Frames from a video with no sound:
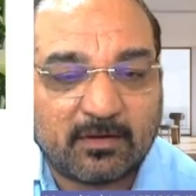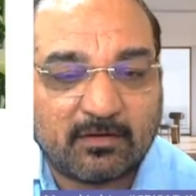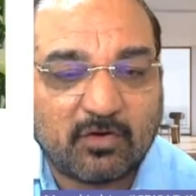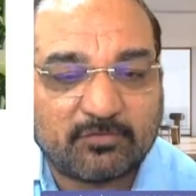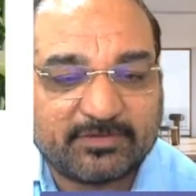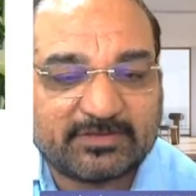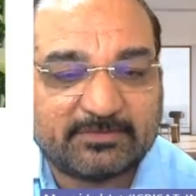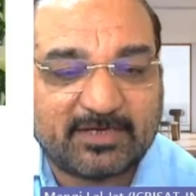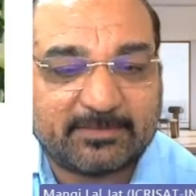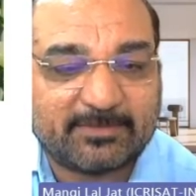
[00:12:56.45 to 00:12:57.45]
along with the
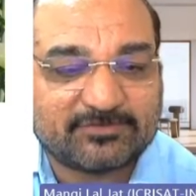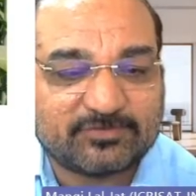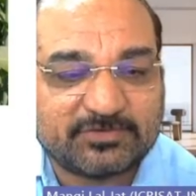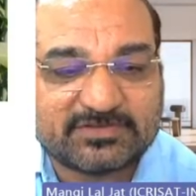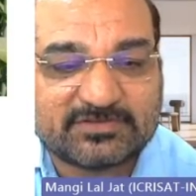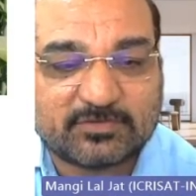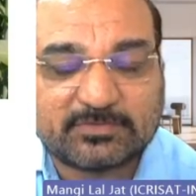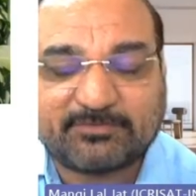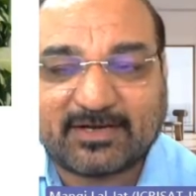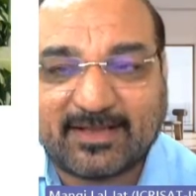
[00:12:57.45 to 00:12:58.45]
multiple choices of
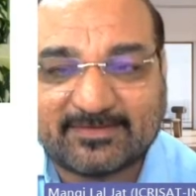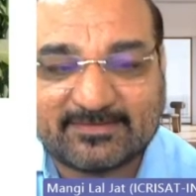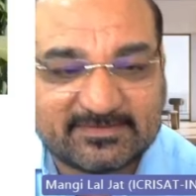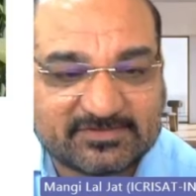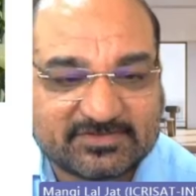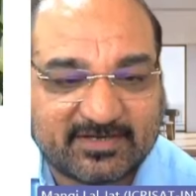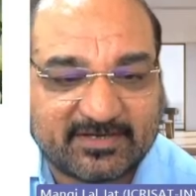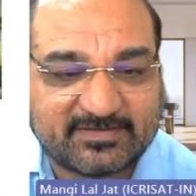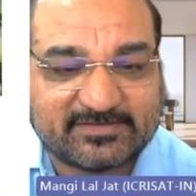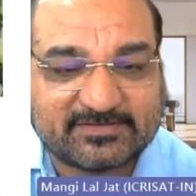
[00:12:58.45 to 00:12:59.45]
the fertilization
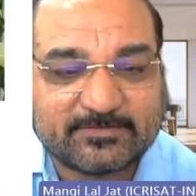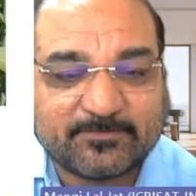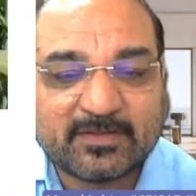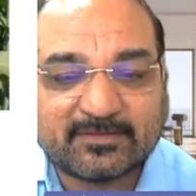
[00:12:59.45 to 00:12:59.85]
strategies,